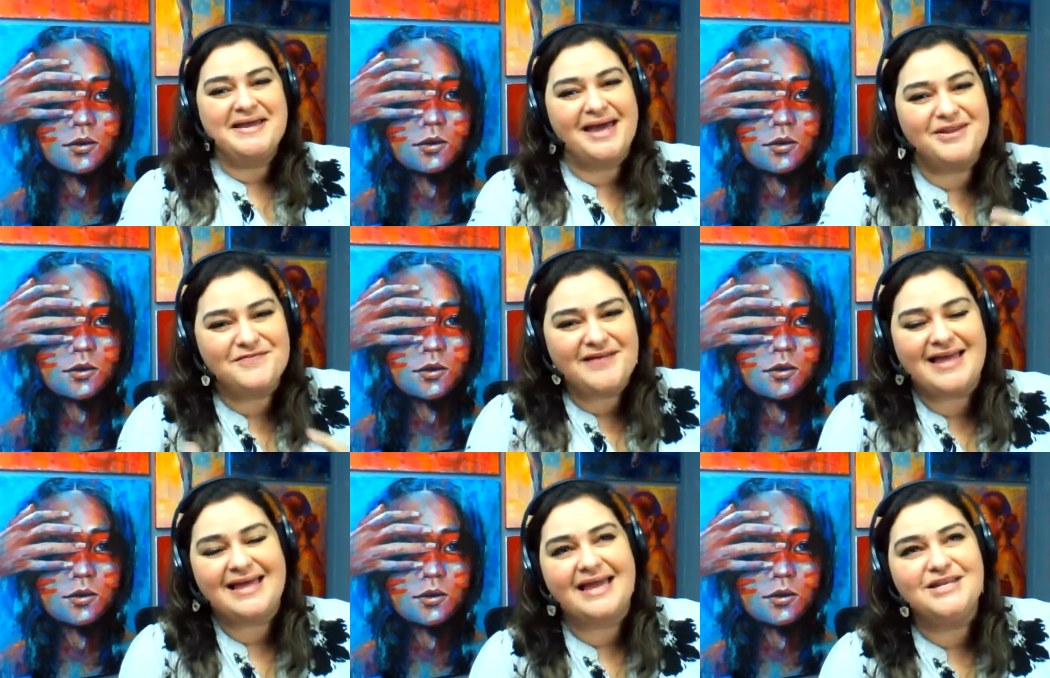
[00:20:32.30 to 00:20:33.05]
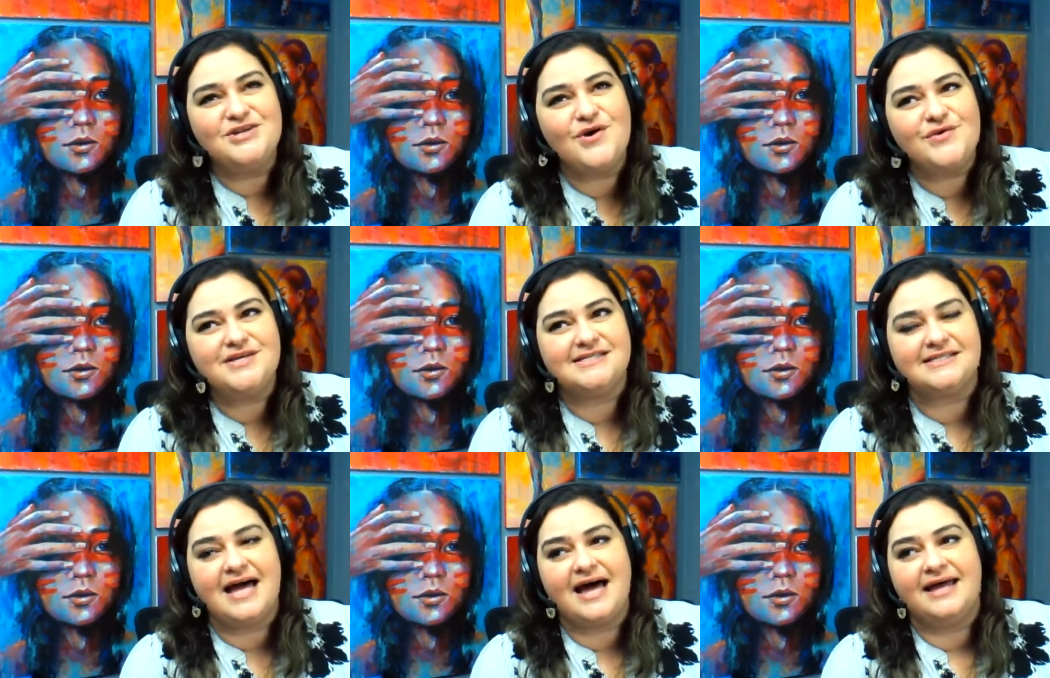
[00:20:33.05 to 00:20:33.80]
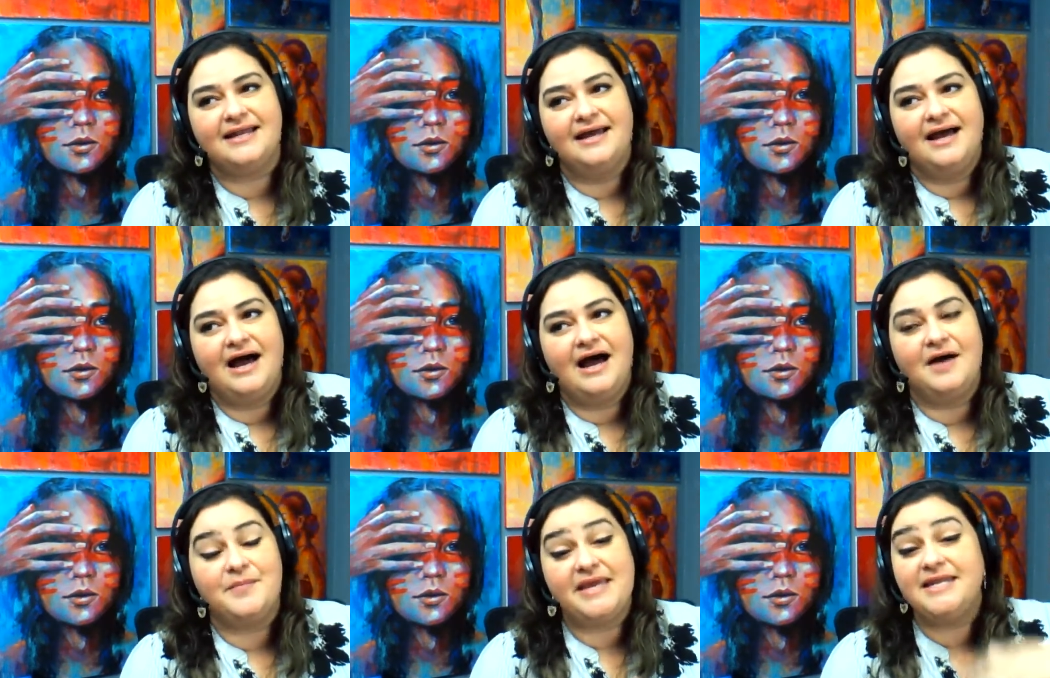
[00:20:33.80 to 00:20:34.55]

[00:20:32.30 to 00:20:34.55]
Speaker 1: kind of I, I noticed that um,